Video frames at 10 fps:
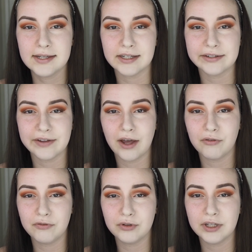of how
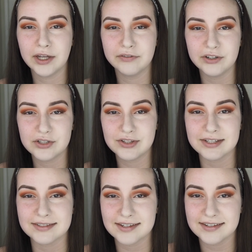full coverage
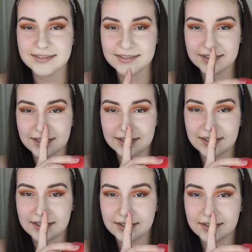this is.
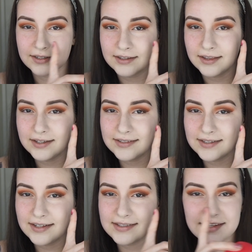This
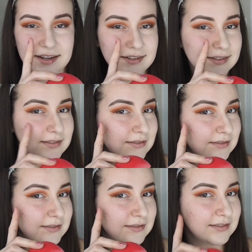side's done,
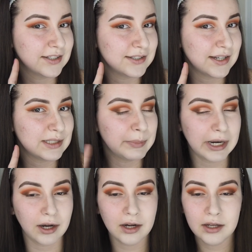this side's
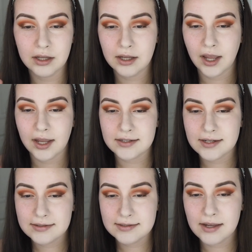bare. It
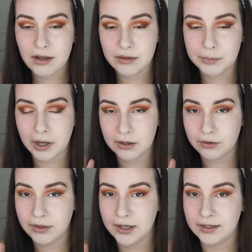does say on the
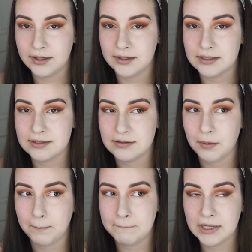bottle that it is
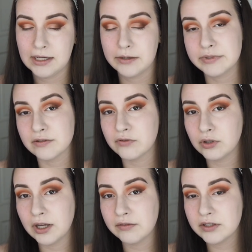medium to full
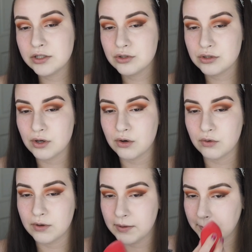coverage,
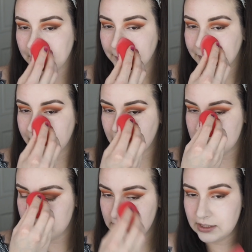so
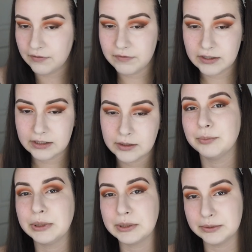it's definitely
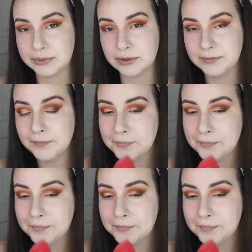buildable.